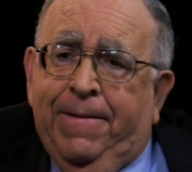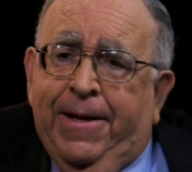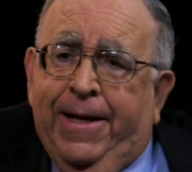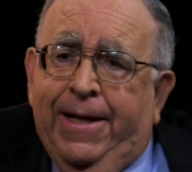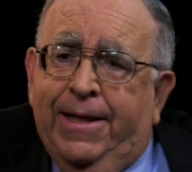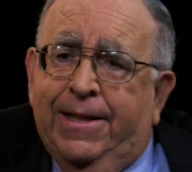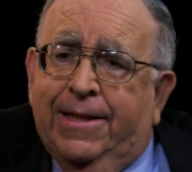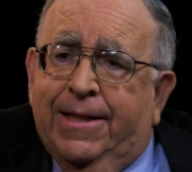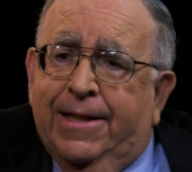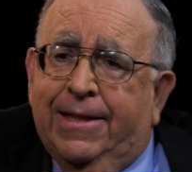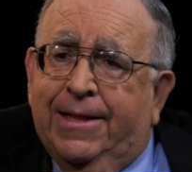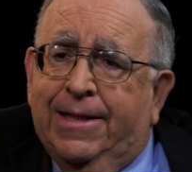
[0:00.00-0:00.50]

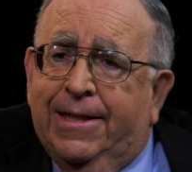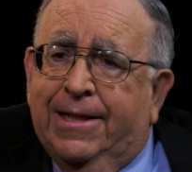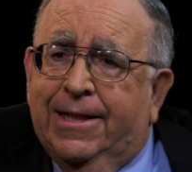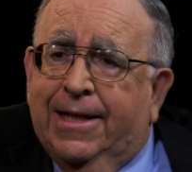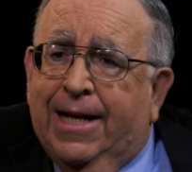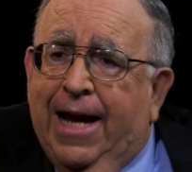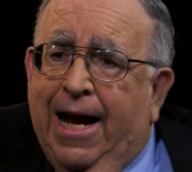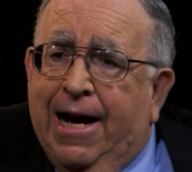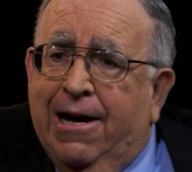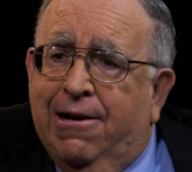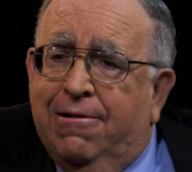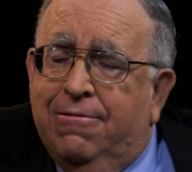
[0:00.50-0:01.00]
he's a
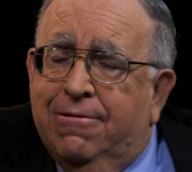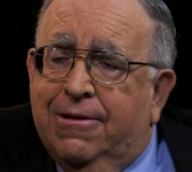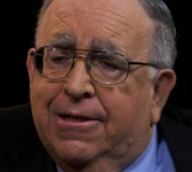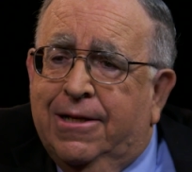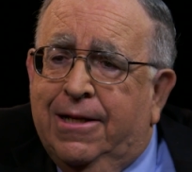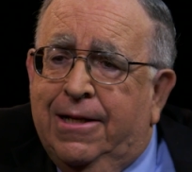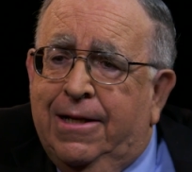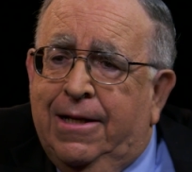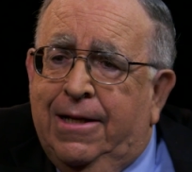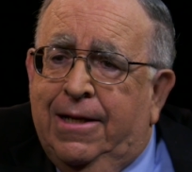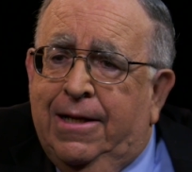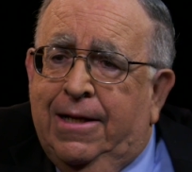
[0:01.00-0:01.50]

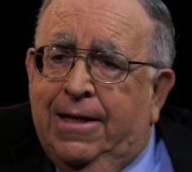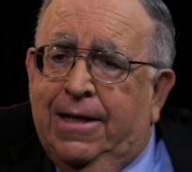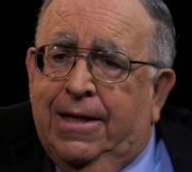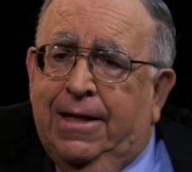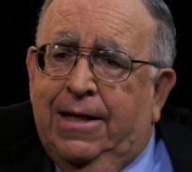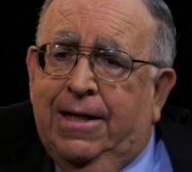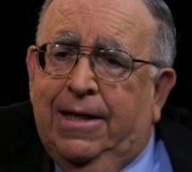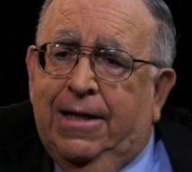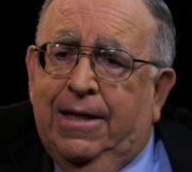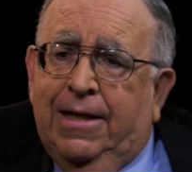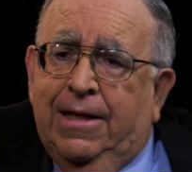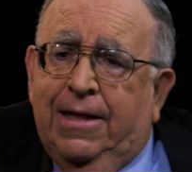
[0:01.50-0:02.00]
scout,
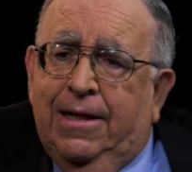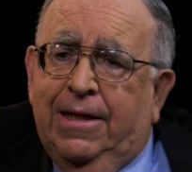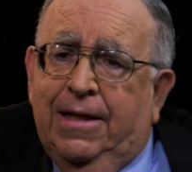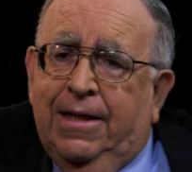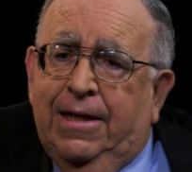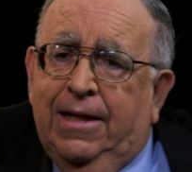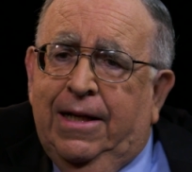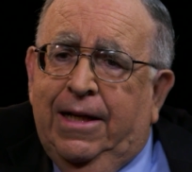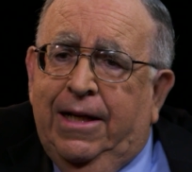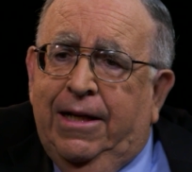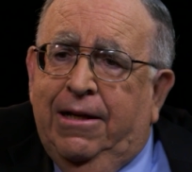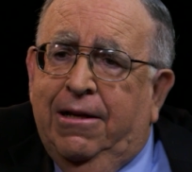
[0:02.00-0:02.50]

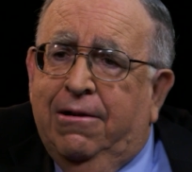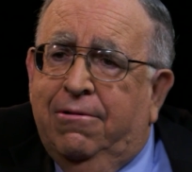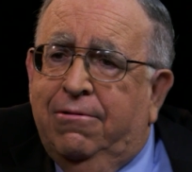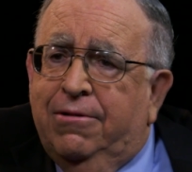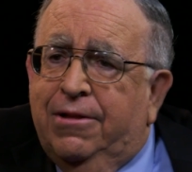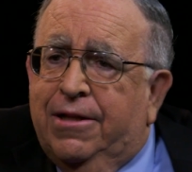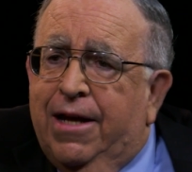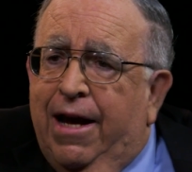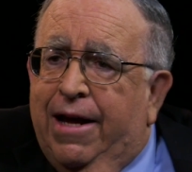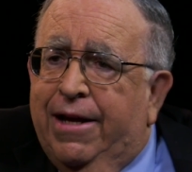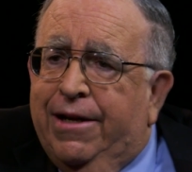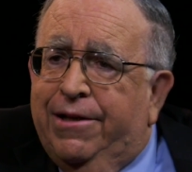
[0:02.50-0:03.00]
he
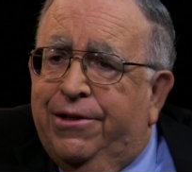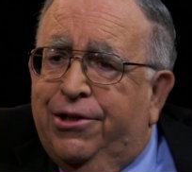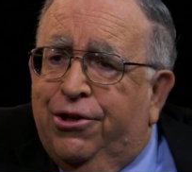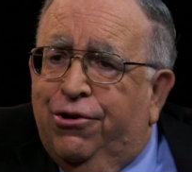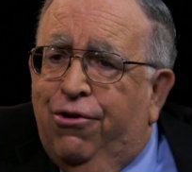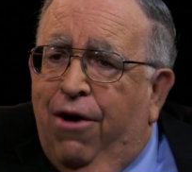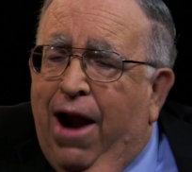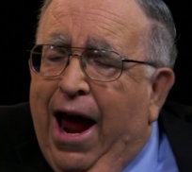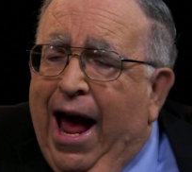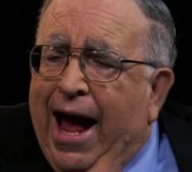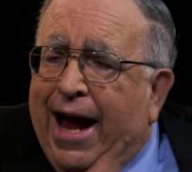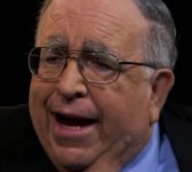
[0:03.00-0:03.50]
knows how to
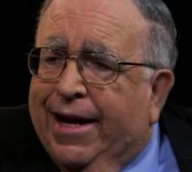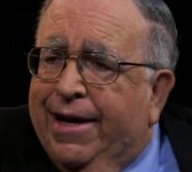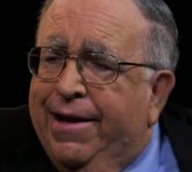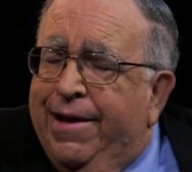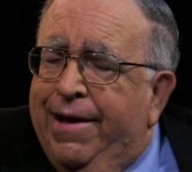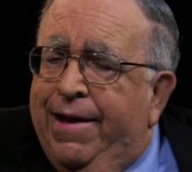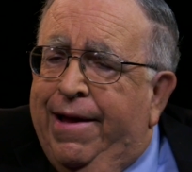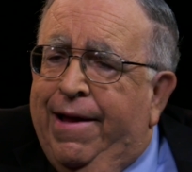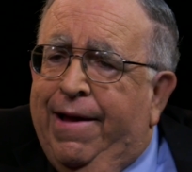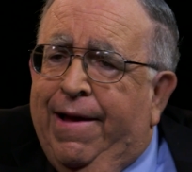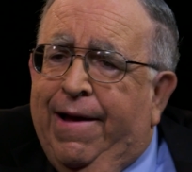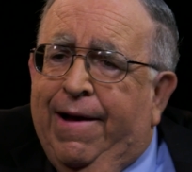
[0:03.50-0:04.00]
track,
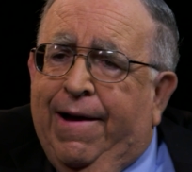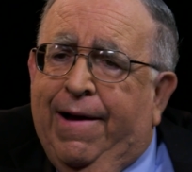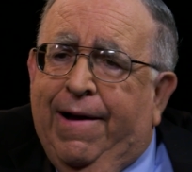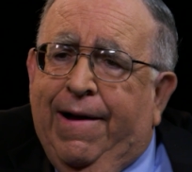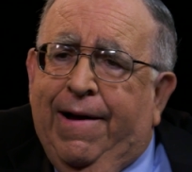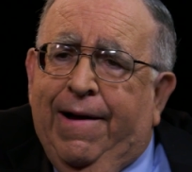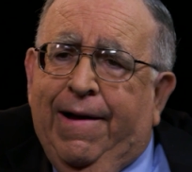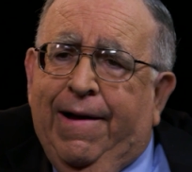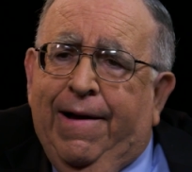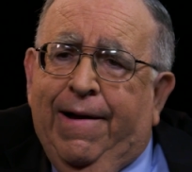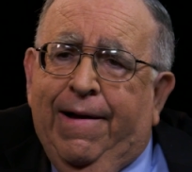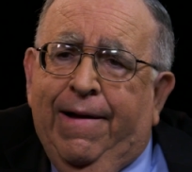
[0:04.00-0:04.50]

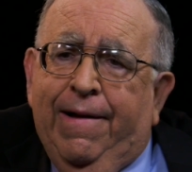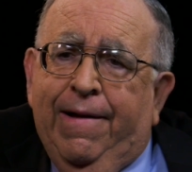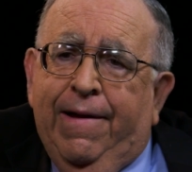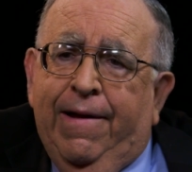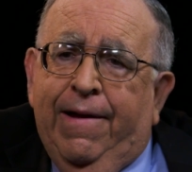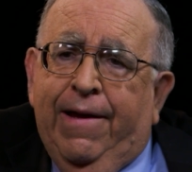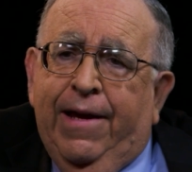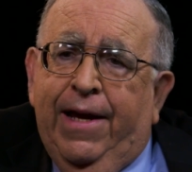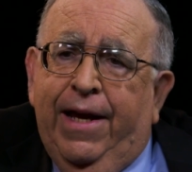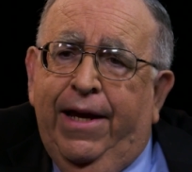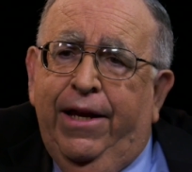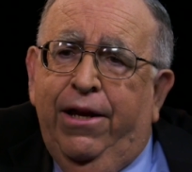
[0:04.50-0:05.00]

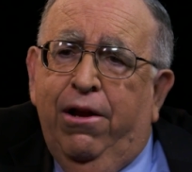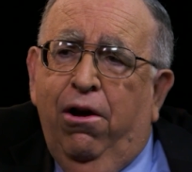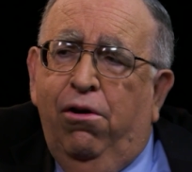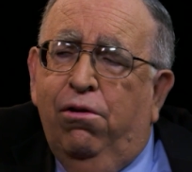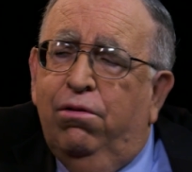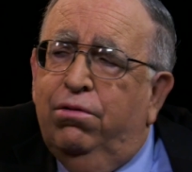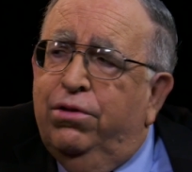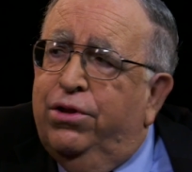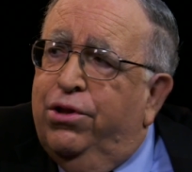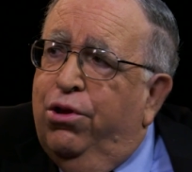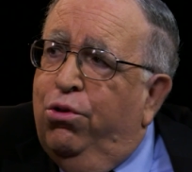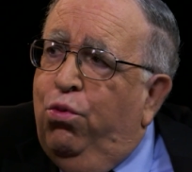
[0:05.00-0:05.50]
he
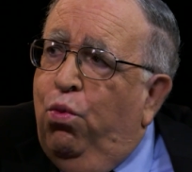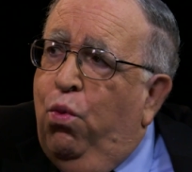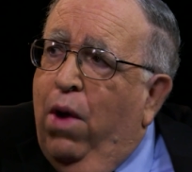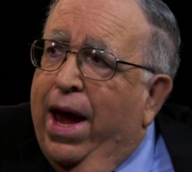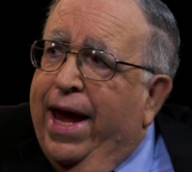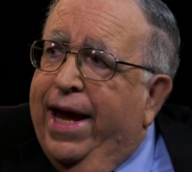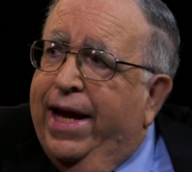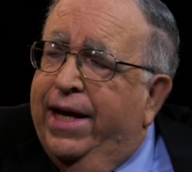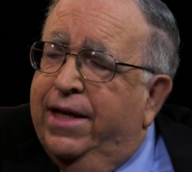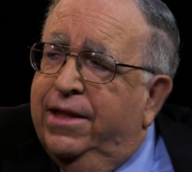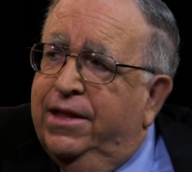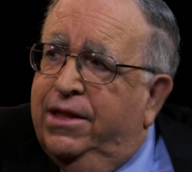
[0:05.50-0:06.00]
knows the
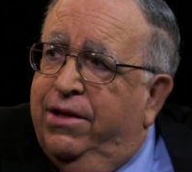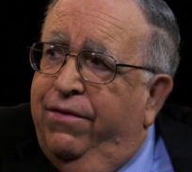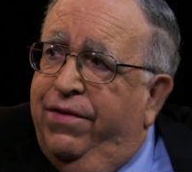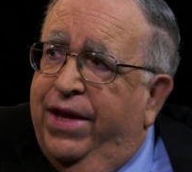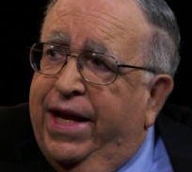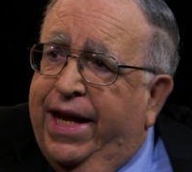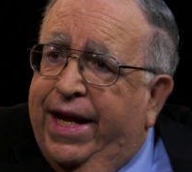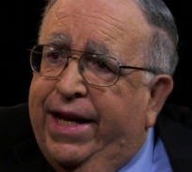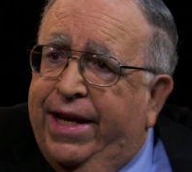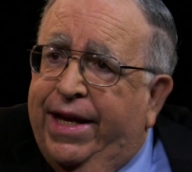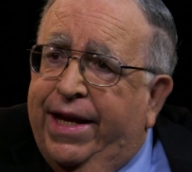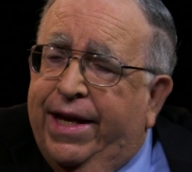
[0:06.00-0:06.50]
ways of
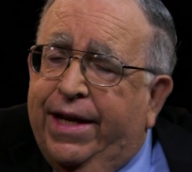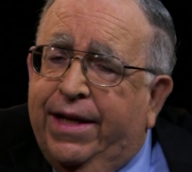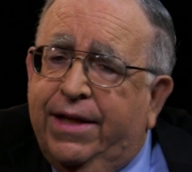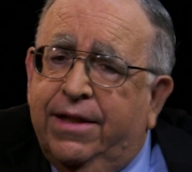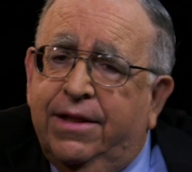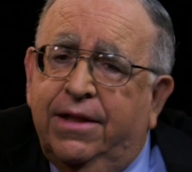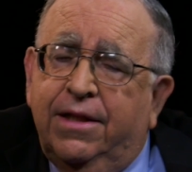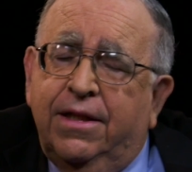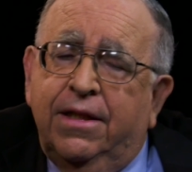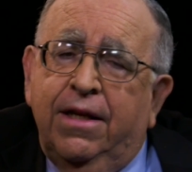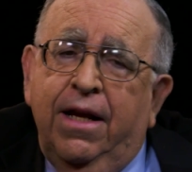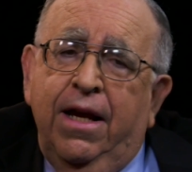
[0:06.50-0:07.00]
the
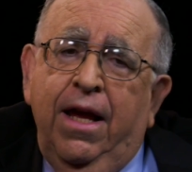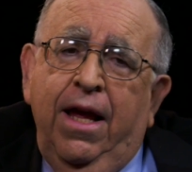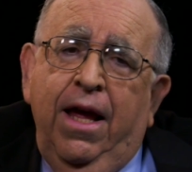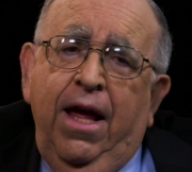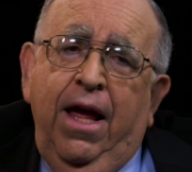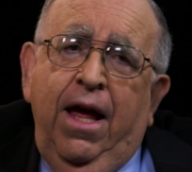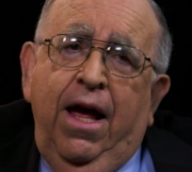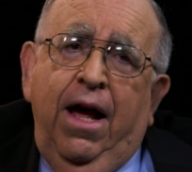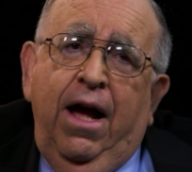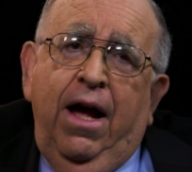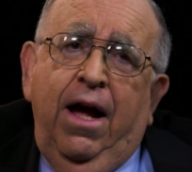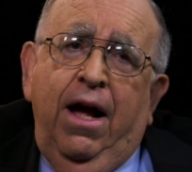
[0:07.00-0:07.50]
Indians,
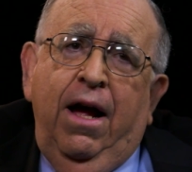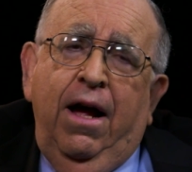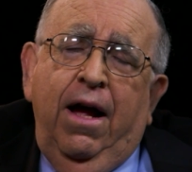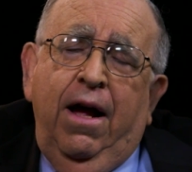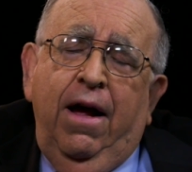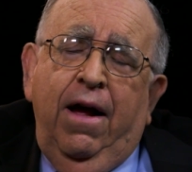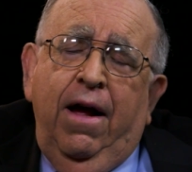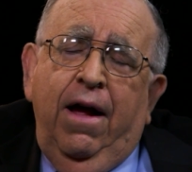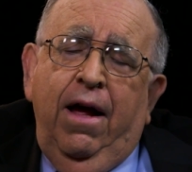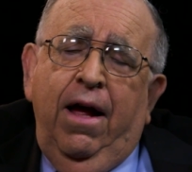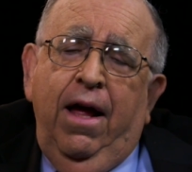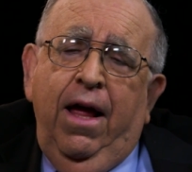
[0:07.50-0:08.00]

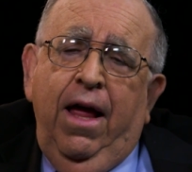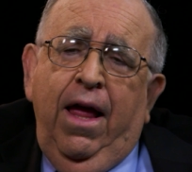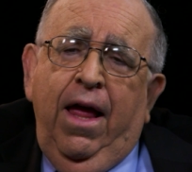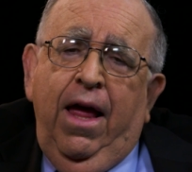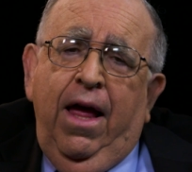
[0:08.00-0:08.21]
and